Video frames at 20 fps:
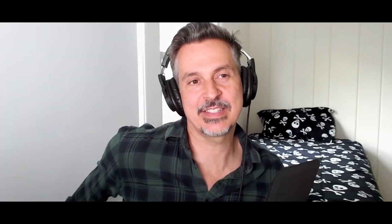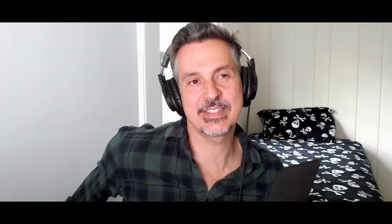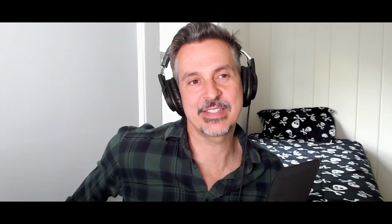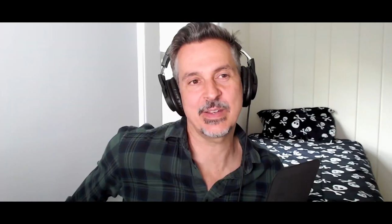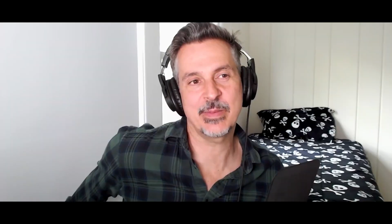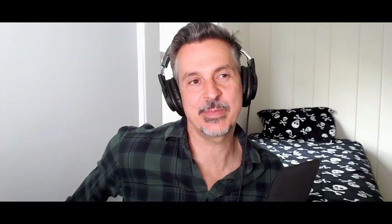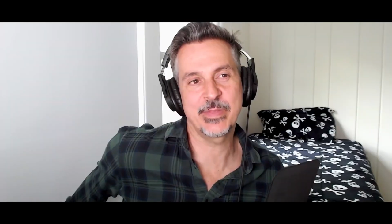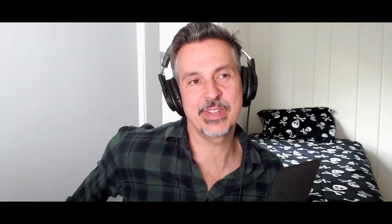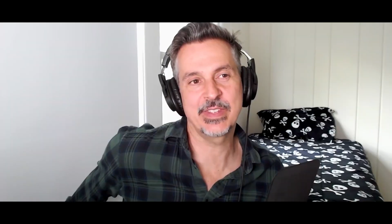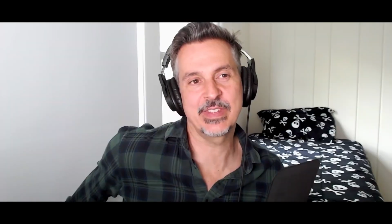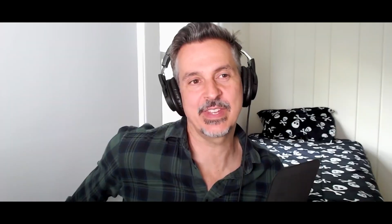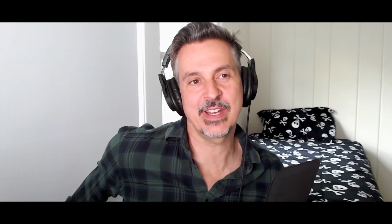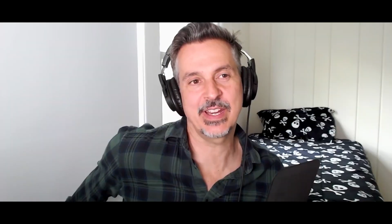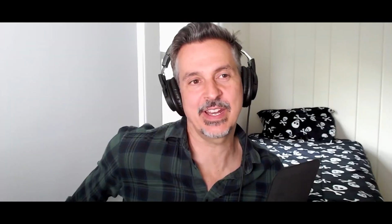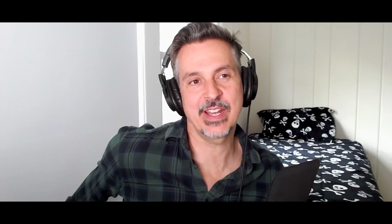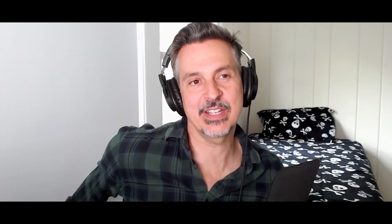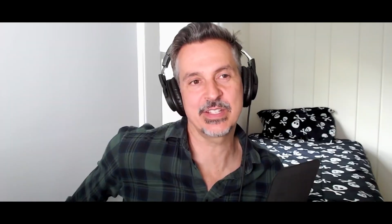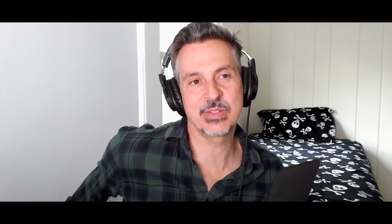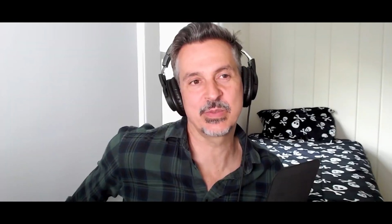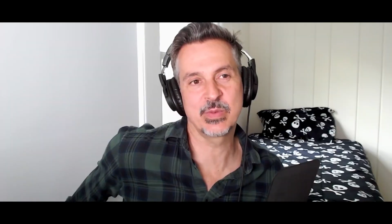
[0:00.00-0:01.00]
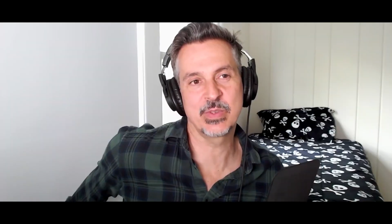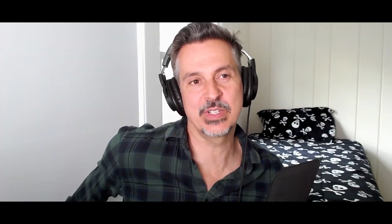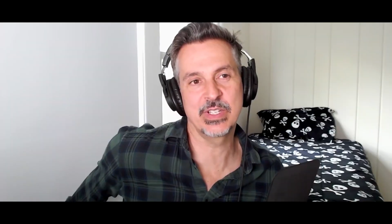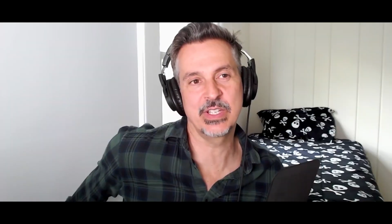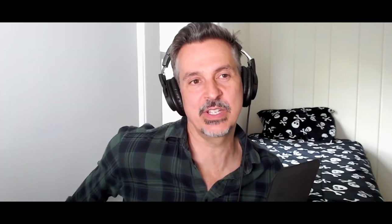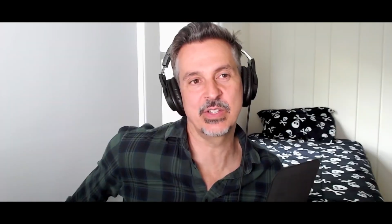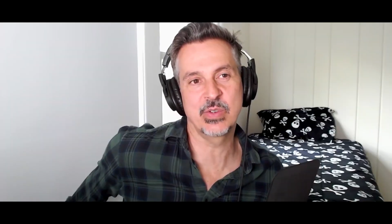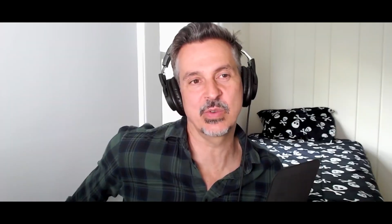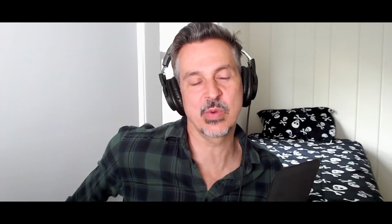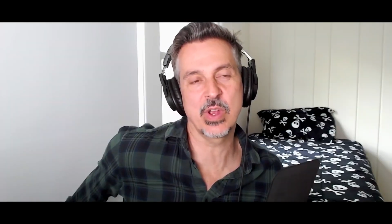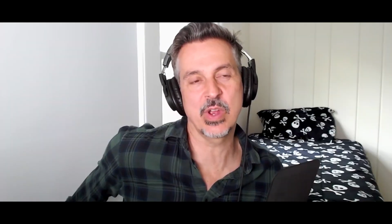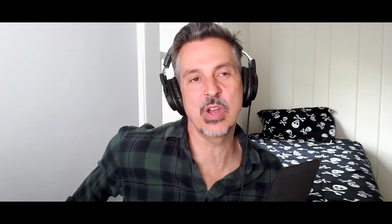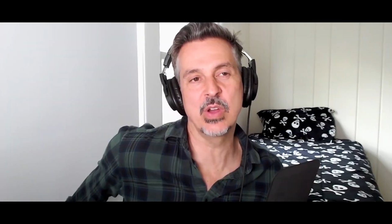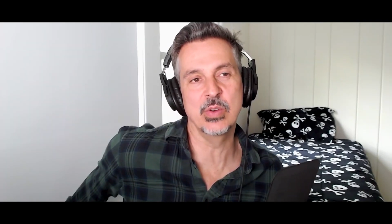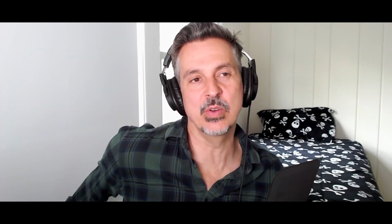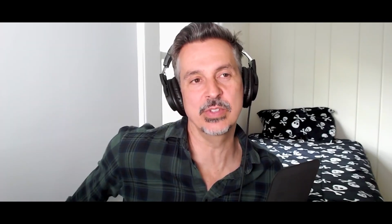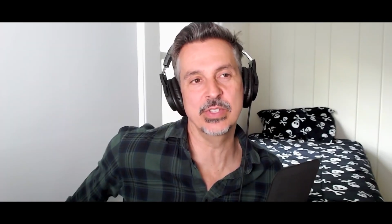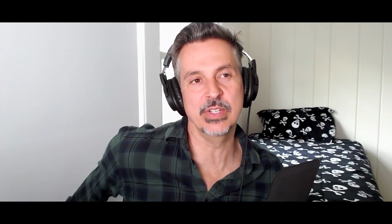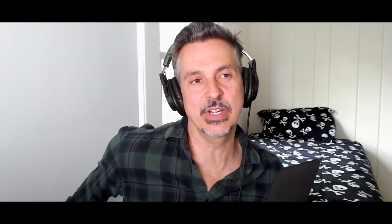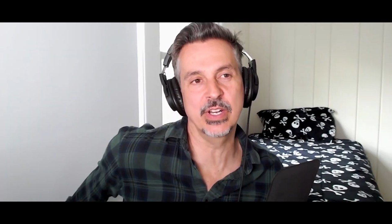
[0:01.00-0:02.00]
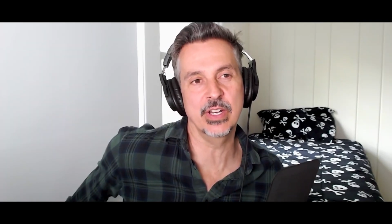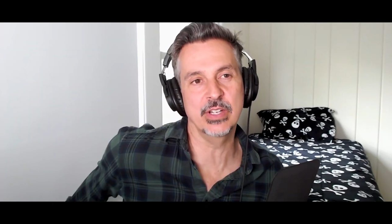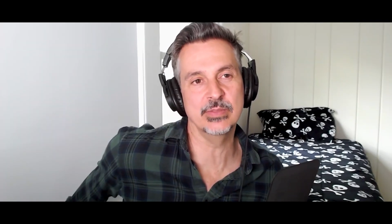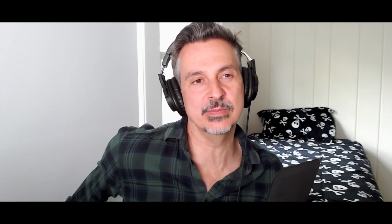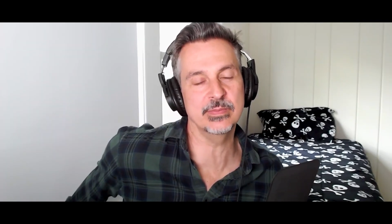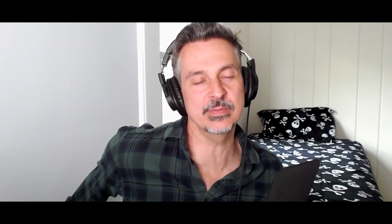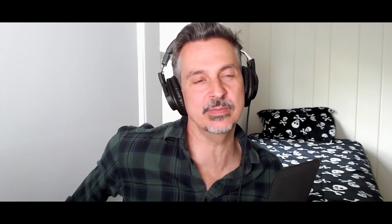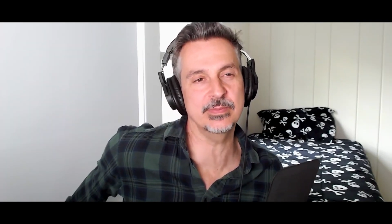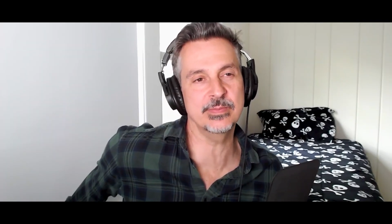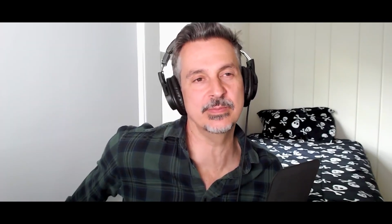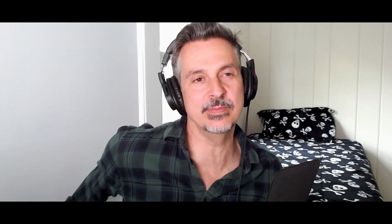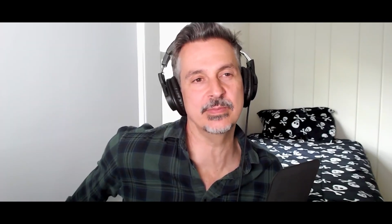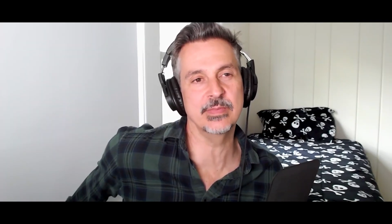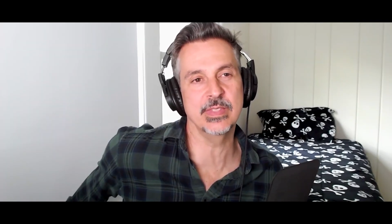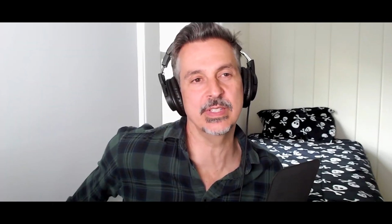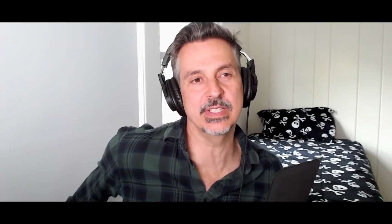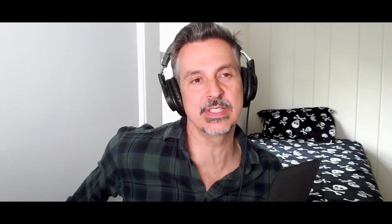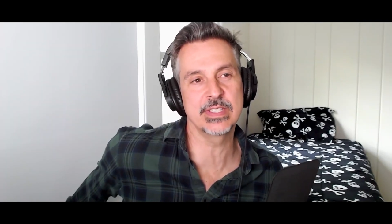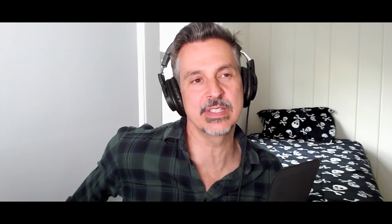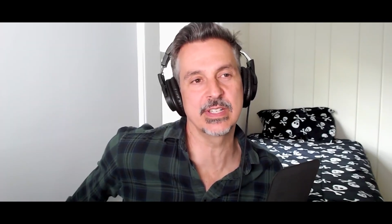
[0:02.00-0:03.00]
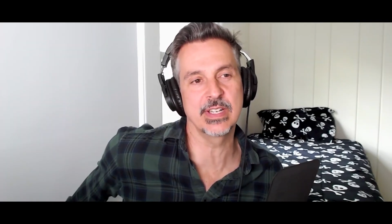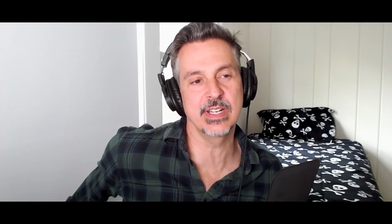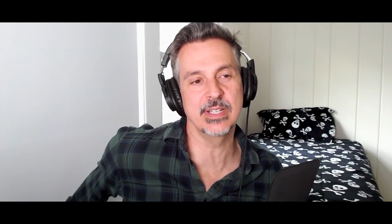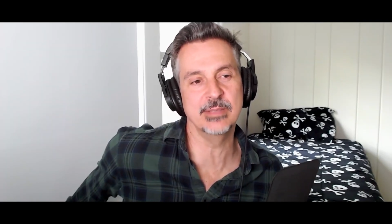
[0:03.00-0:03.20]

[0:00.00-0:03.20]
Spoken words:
something that has really grown. It's